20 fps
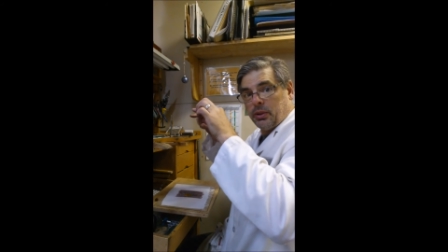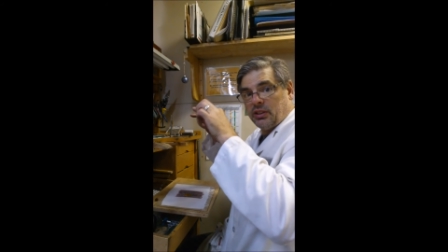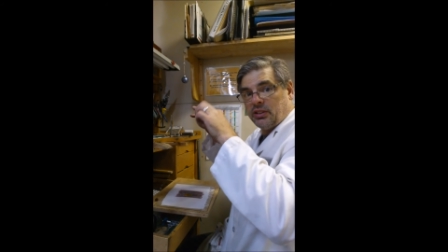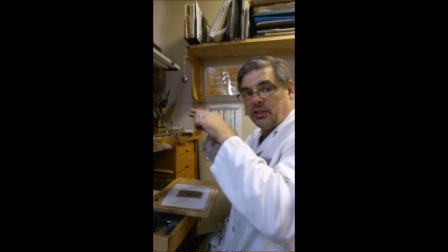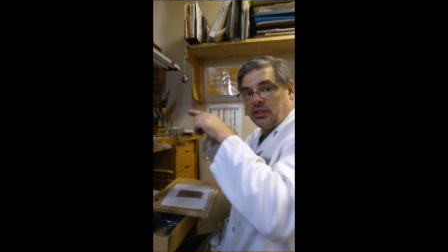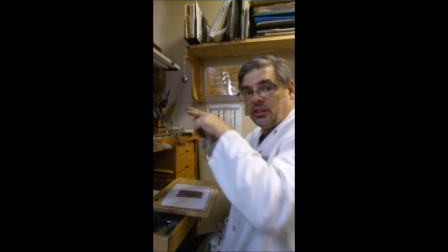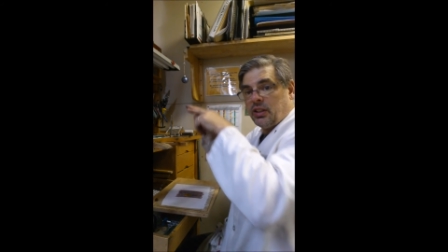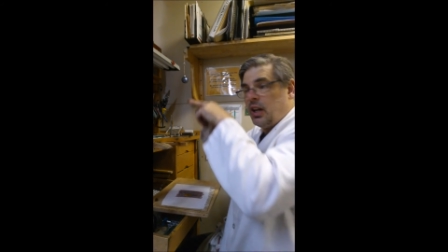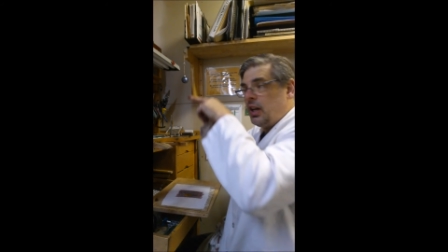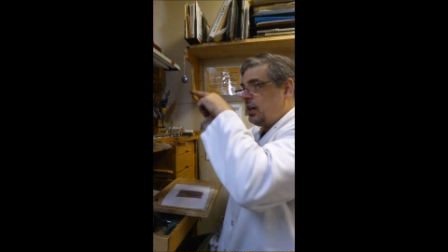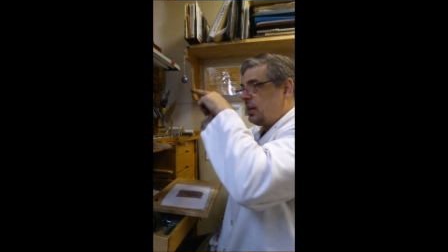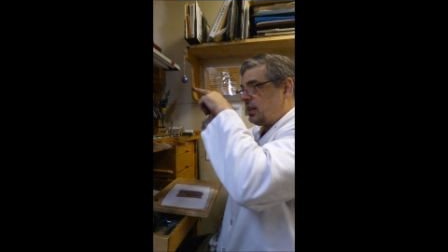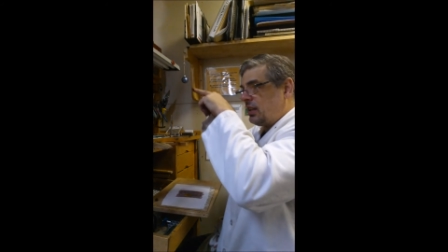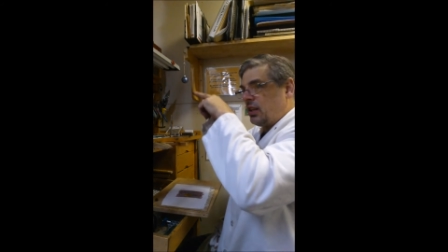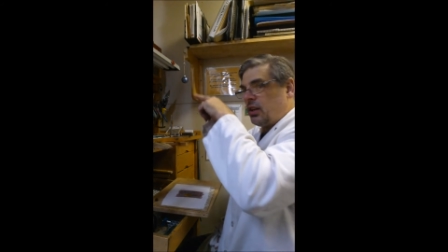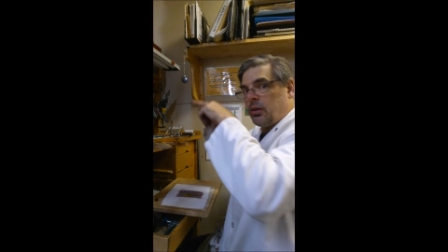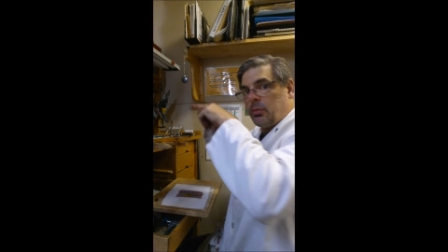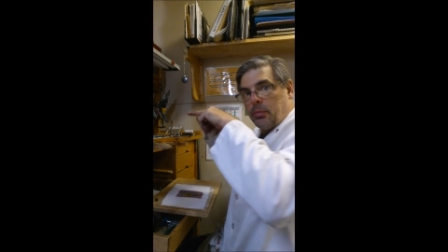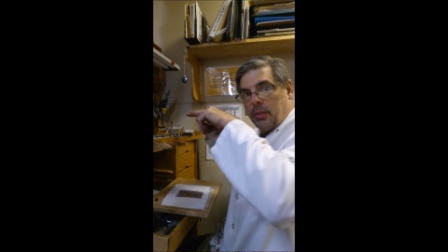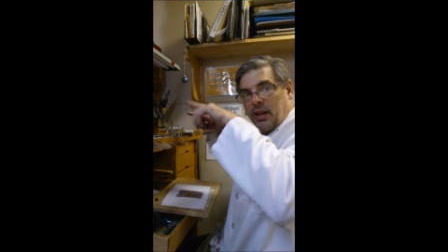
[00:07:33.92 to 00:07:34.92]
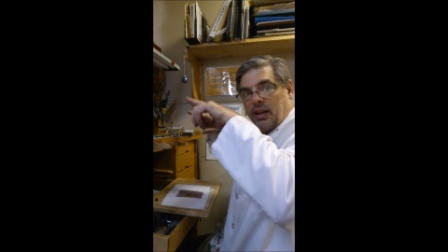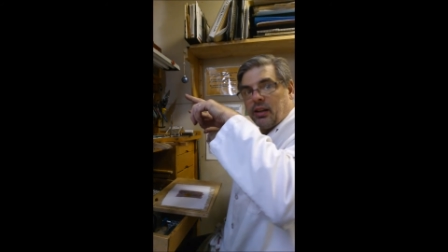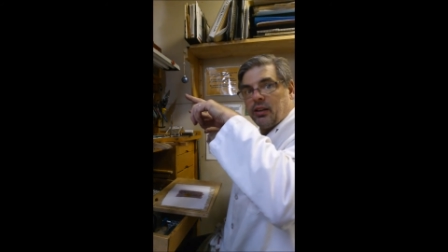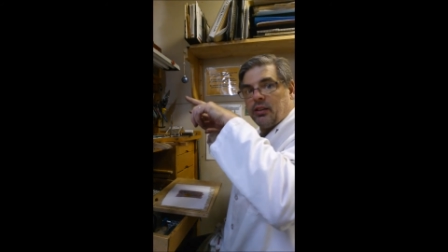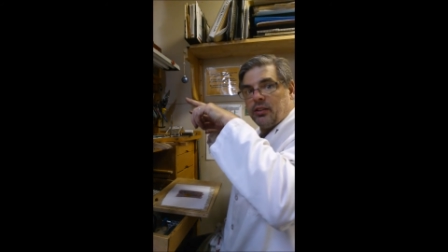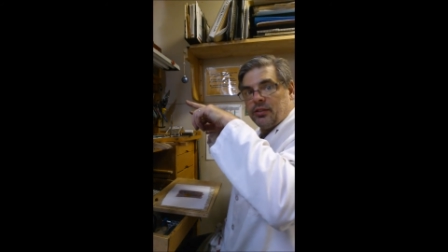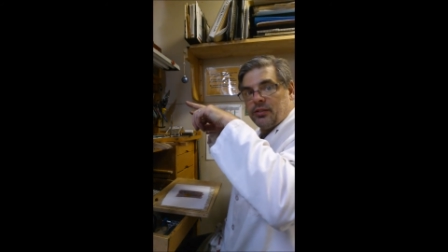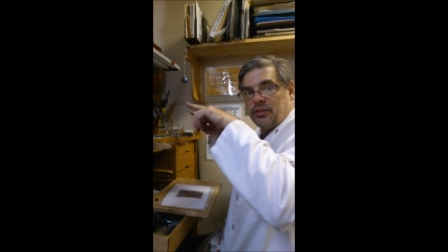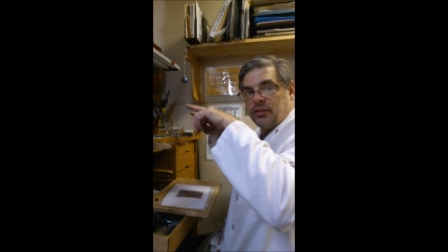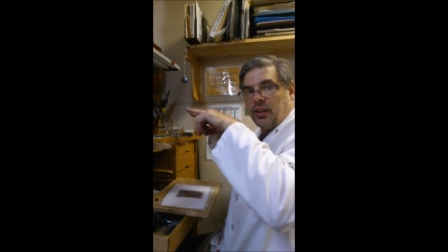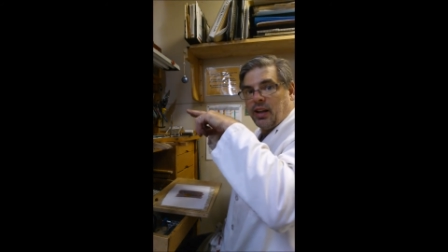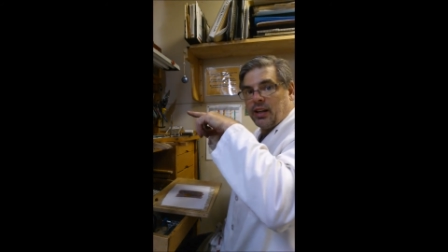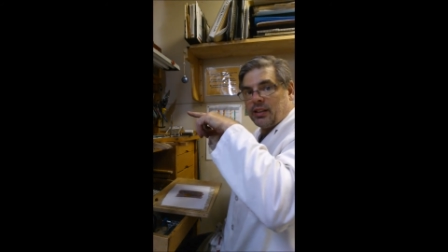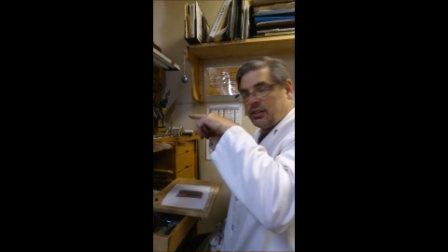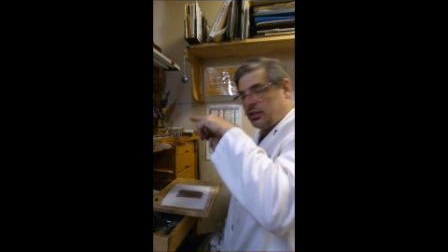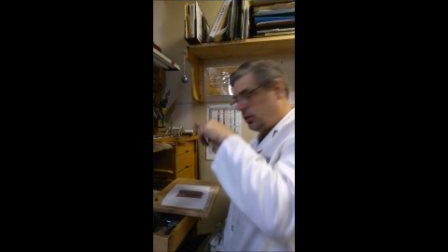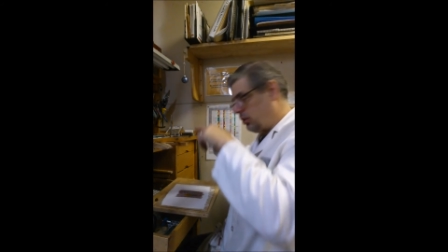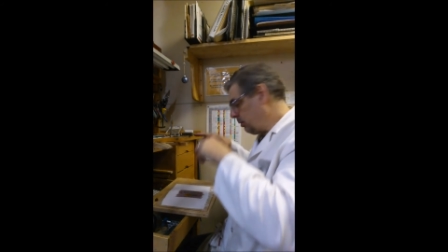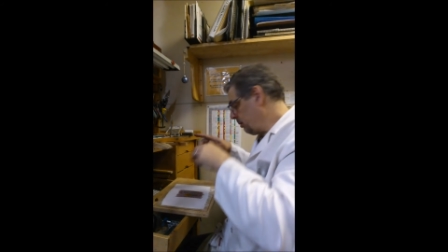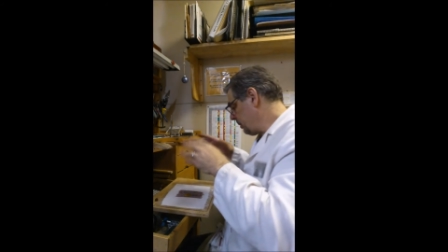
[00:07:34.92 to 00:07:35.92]
pieces, that'll make it
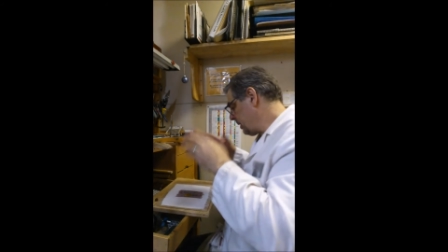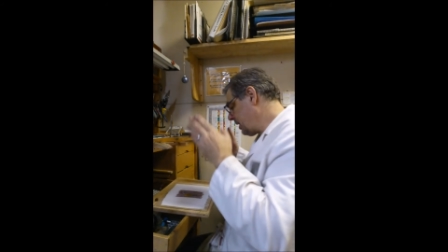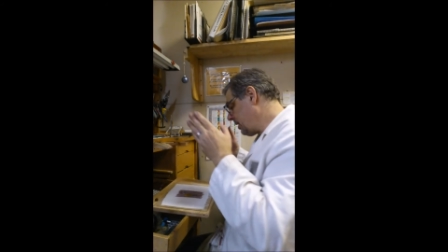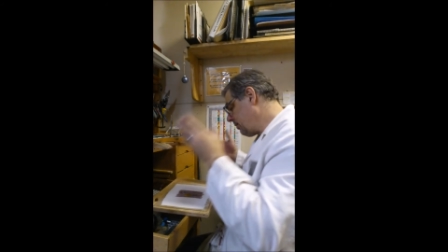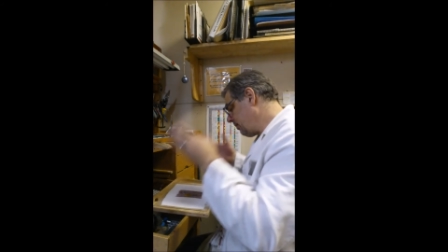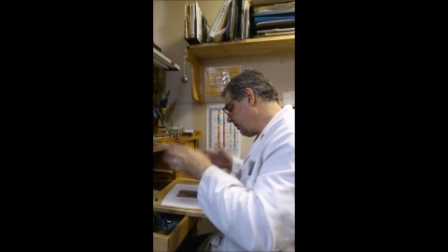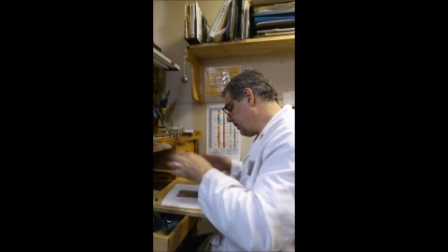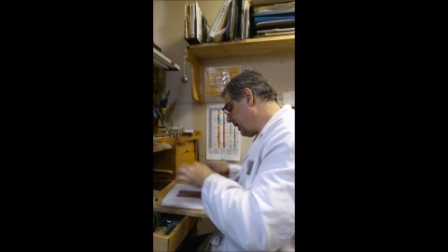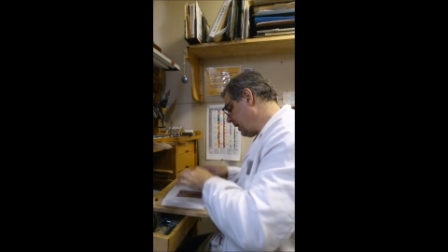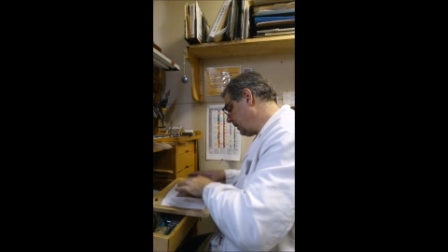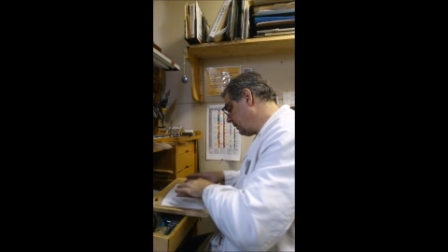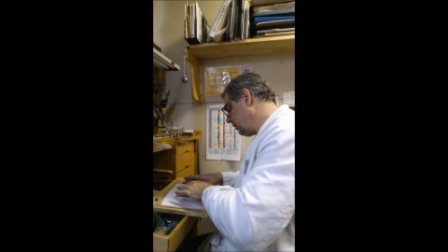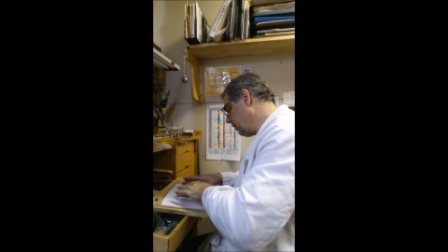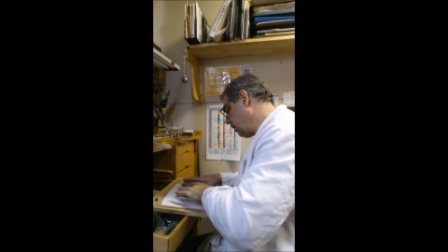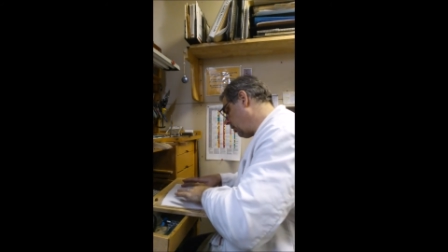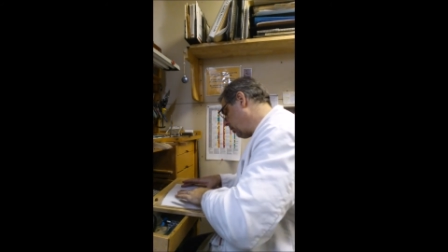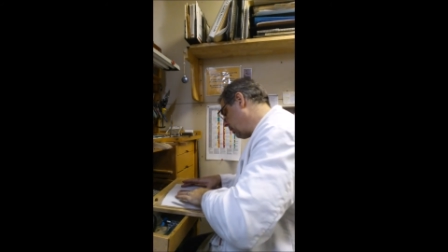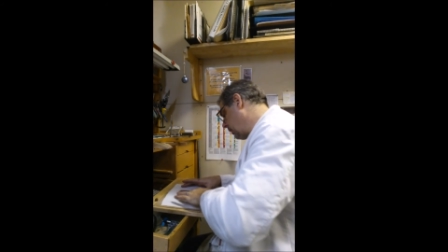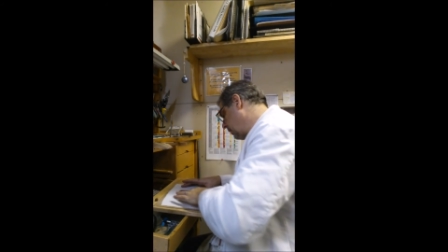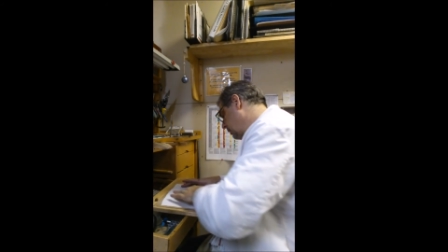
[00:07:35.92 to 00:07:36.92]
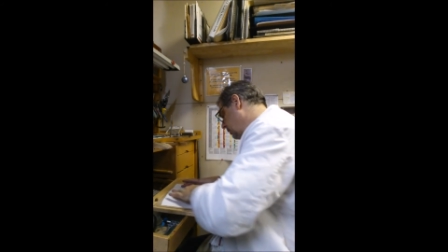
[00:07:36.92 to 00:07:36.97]
flex a little bit and you don't